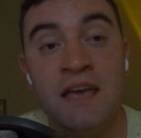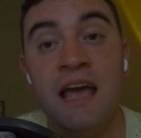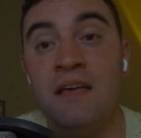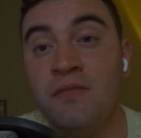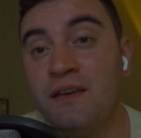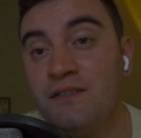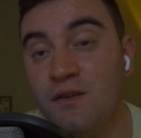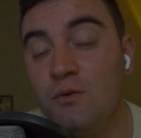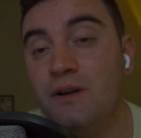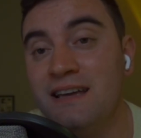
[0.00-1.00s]
And this
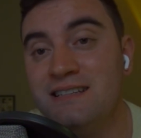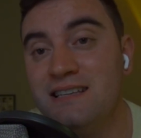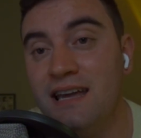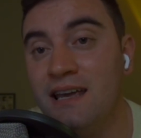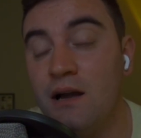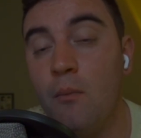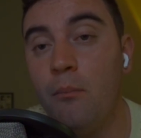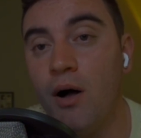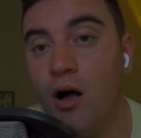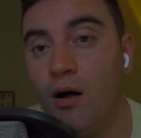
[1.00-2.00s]
dude is getting
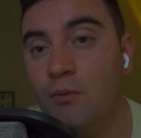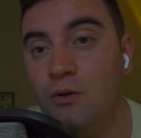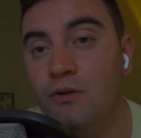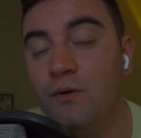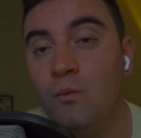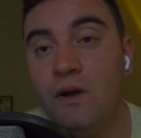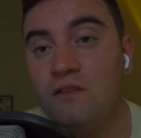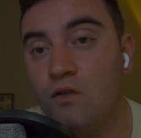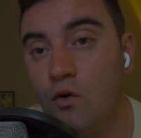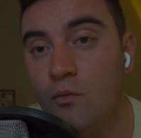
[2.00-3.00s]
pummeled
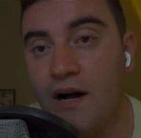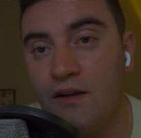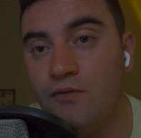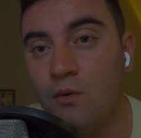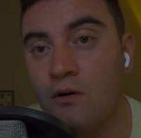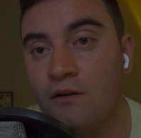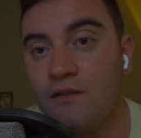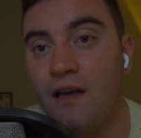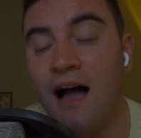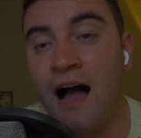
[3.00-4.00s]
with
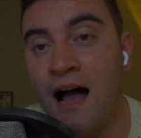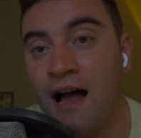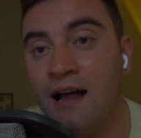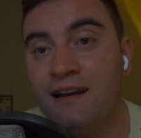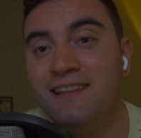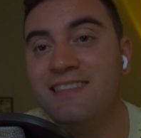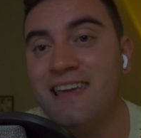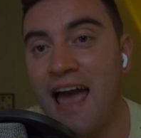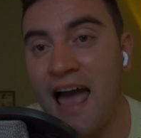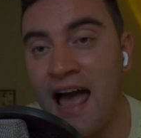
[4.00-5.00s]
2x4s on
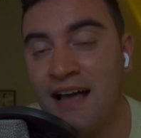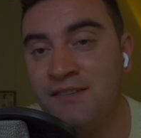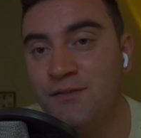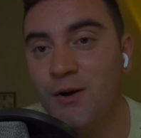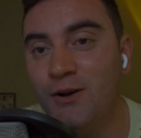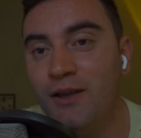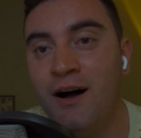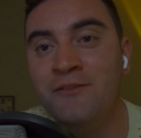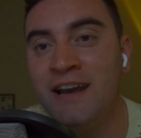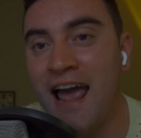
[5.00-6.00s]
the asphalt
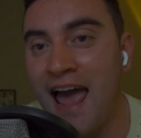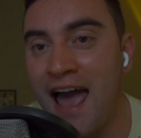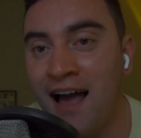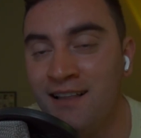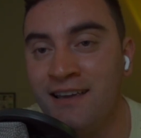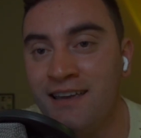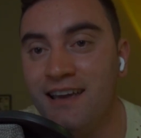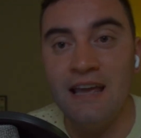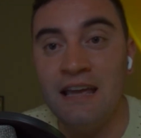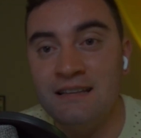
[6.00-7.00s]
of an
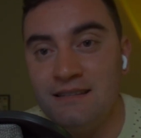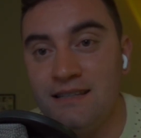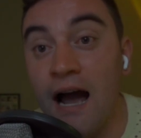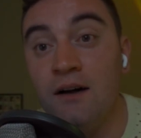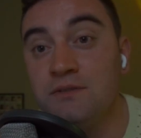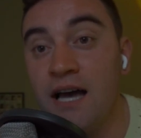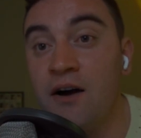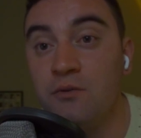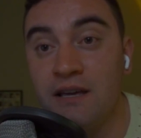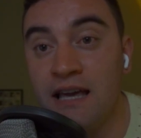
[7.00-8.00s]
alley in
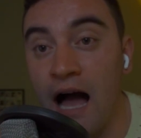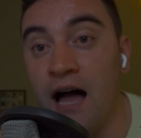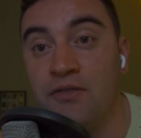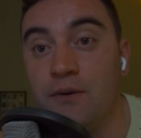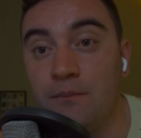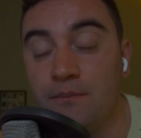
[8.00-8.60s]
downtown Gotham.